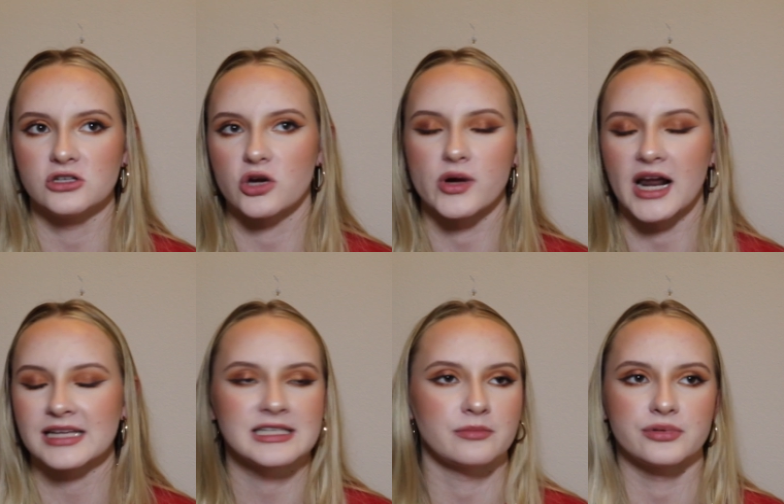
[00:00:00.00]
do it. I
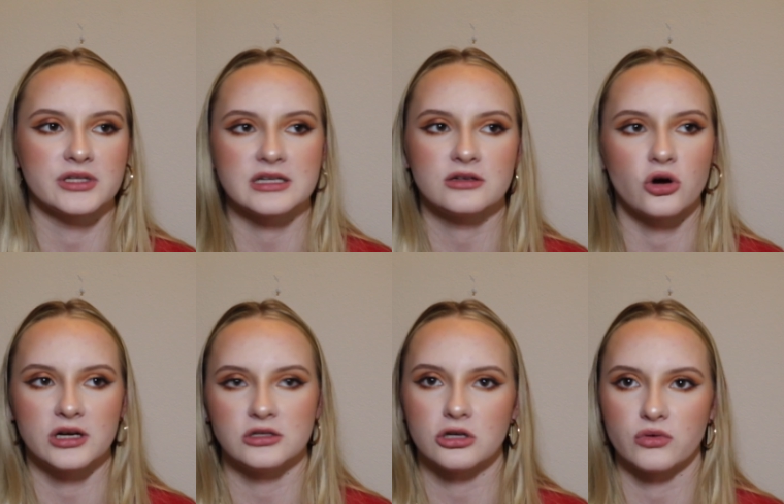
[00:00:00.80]
simply
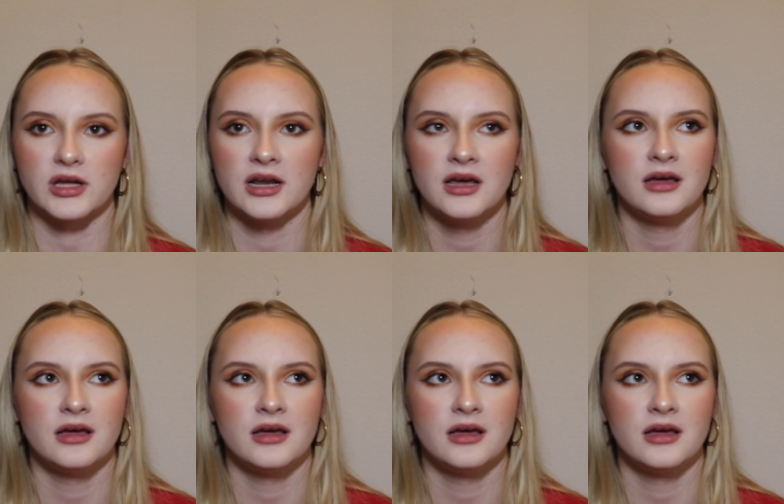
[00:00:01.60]
couldn't do it.